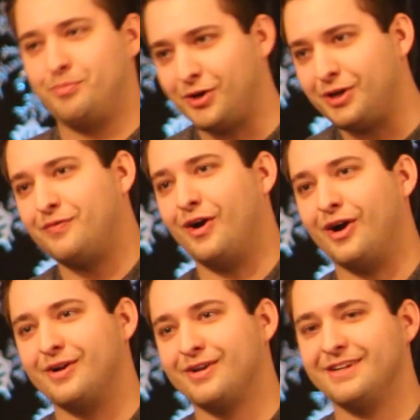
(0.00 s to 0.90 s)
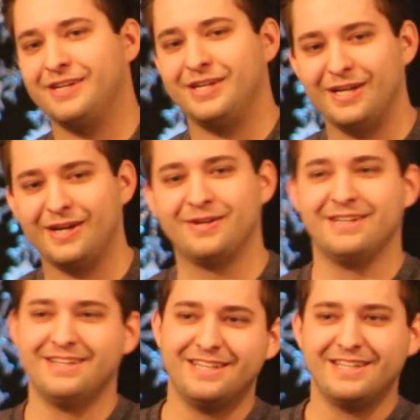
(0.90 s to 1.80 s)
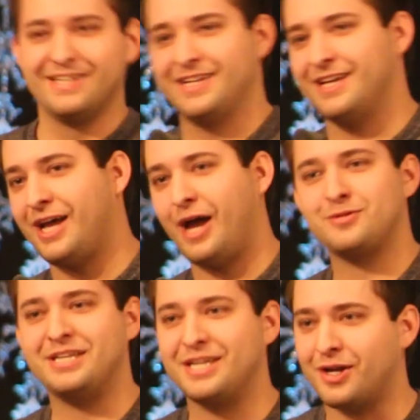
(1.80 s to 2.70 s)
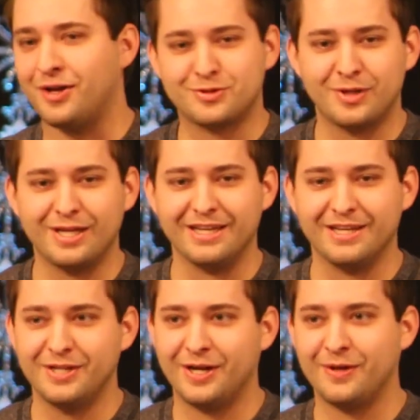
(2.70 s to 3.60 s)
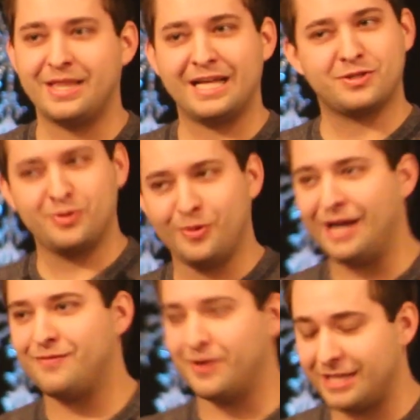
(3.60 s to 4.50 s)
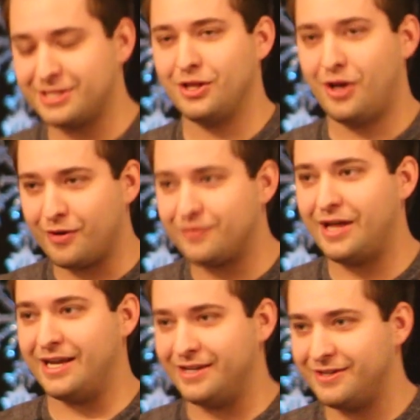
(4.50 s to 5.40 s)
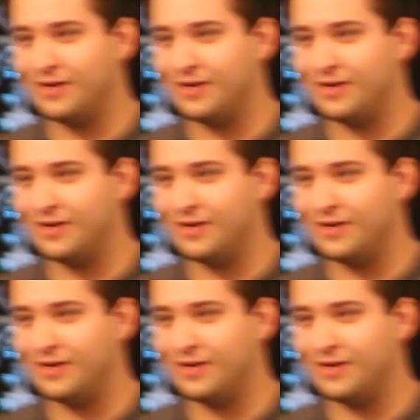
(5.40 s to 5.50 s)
pretty far. I was thinking Australia. That's quite far. That's a long flight.